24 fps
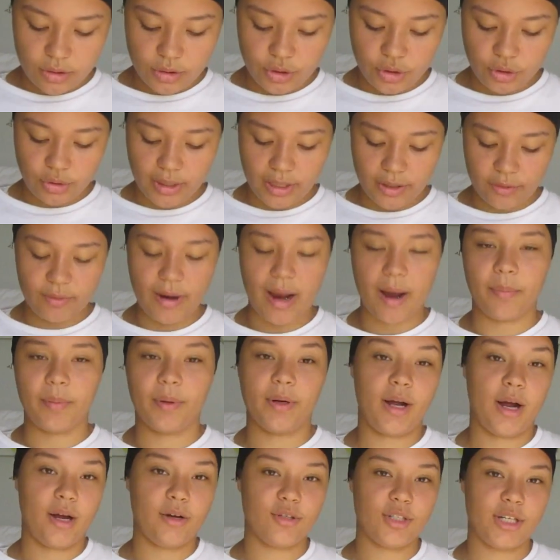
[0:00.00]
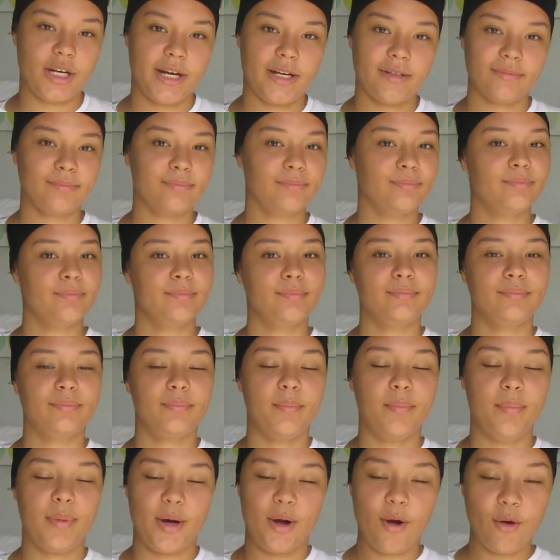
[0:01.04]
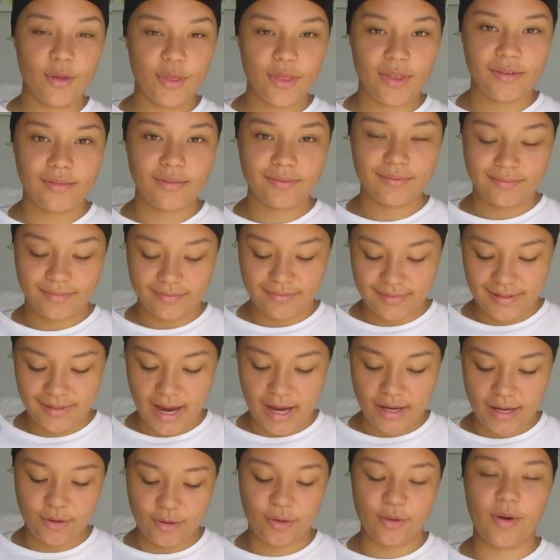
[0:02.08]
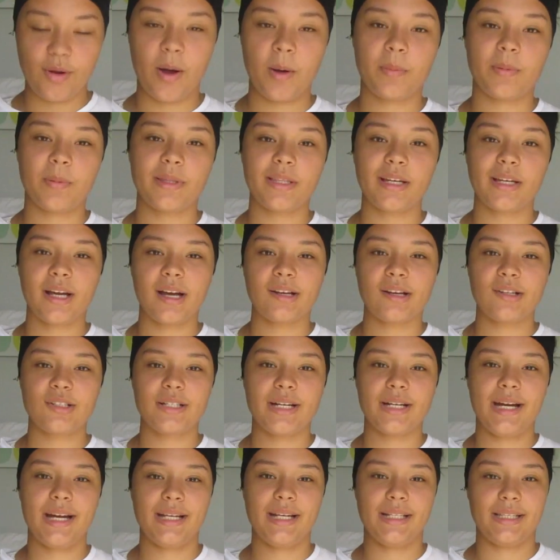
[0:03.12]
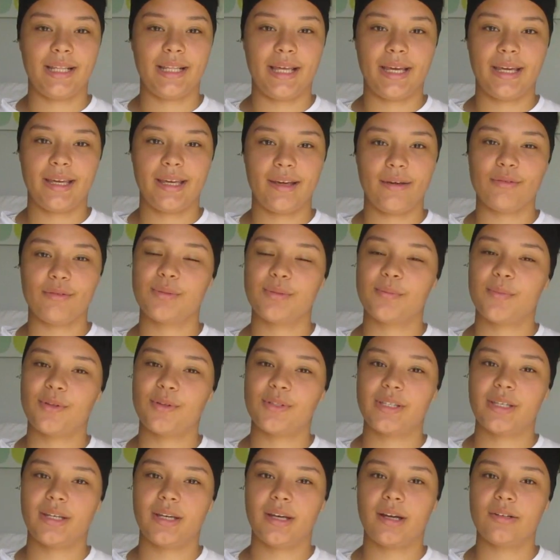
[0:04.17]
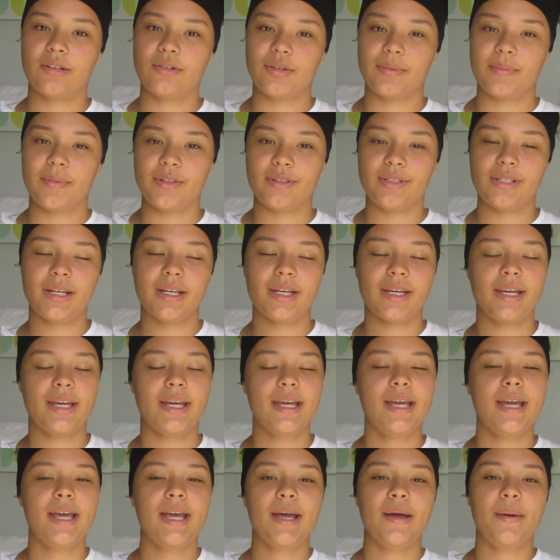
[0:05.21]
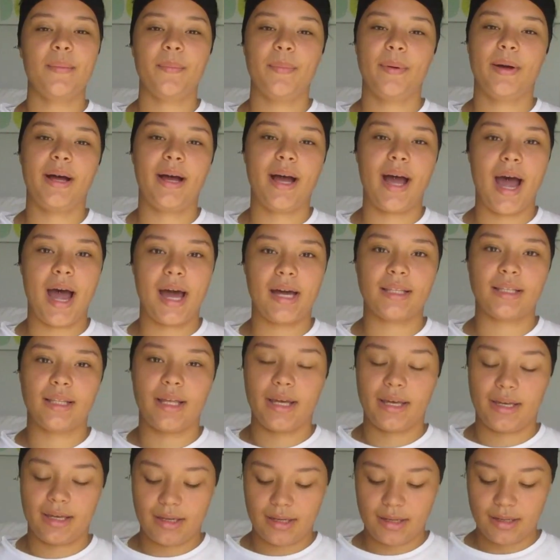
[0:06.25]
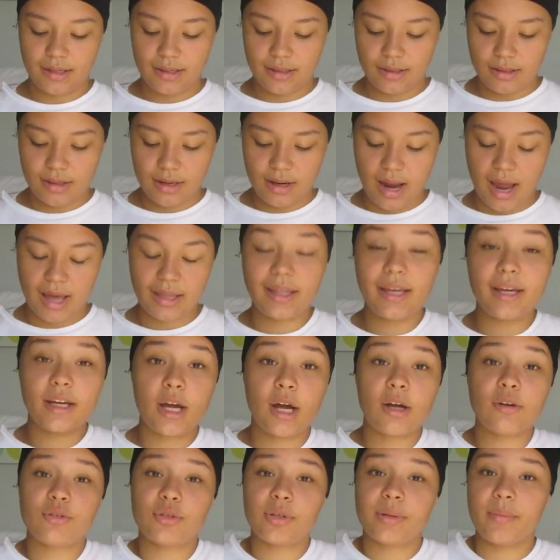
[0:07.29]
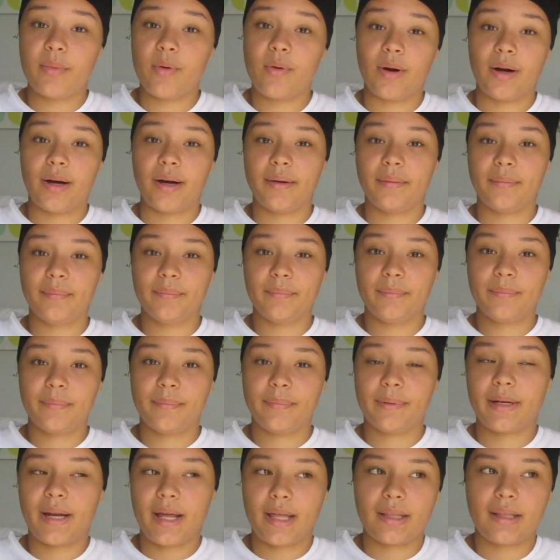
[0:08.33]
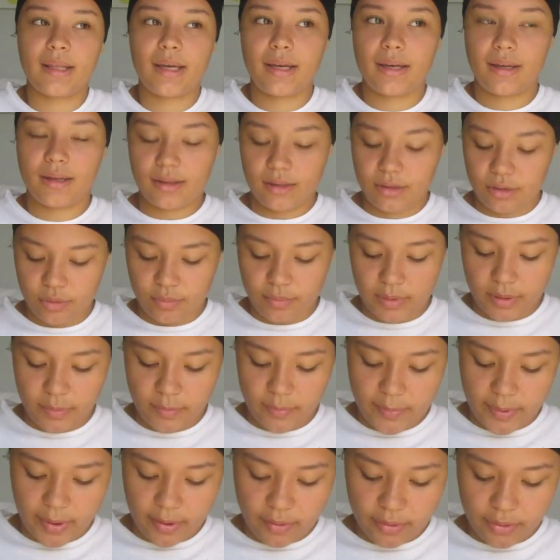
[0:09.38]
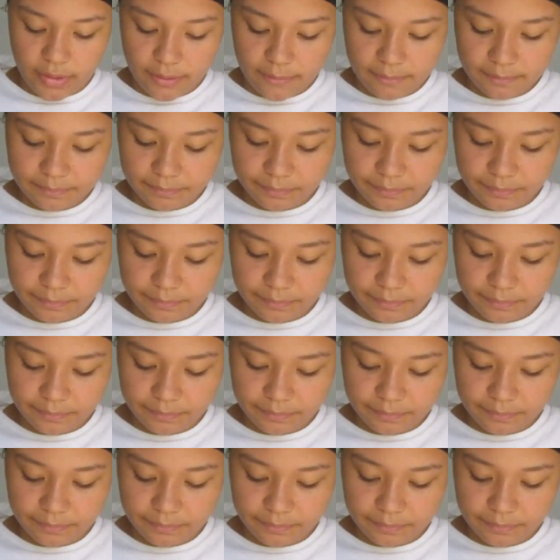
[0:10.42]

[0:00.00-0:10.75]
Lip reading: Do you like rap or country? Both. I grew up in the country and like it was mostly country music, but I like country more, but I like a little bit of both.